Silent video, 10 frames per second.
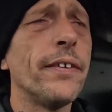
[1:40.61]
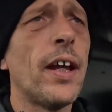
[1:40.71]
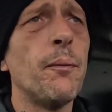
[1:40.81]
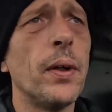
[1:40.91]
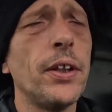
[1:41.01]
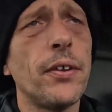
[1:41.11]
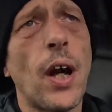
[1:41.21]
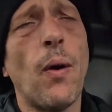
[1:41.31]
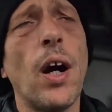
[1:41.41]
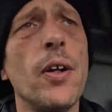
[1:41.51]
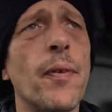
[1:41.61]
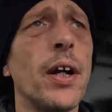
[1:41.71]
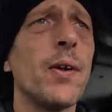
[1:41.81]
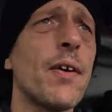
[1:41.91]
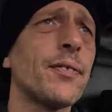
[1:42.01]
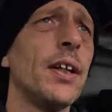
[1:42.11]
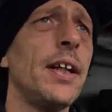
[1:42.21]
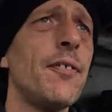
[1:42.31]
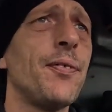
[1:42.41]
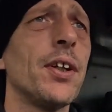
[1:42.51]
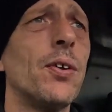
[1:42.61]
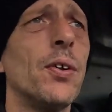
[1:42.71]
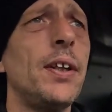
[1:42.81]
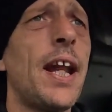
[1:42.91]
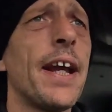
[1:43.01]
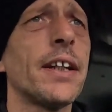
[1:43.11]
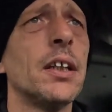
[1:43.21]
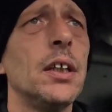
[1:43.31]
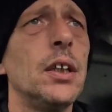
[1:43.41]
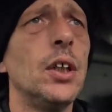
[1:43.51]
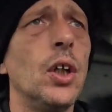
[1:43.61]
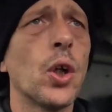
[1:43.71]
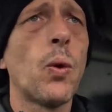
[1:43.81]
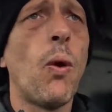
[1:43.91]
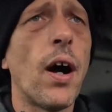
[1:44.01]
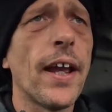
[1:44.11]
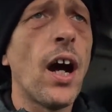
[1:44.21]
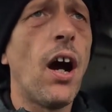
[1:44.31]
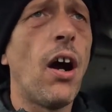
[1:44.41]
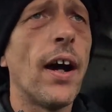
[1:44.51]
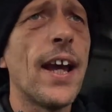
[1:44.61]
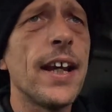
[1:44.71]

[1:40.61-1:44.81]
and then when you go over you have to lift your leg quite high.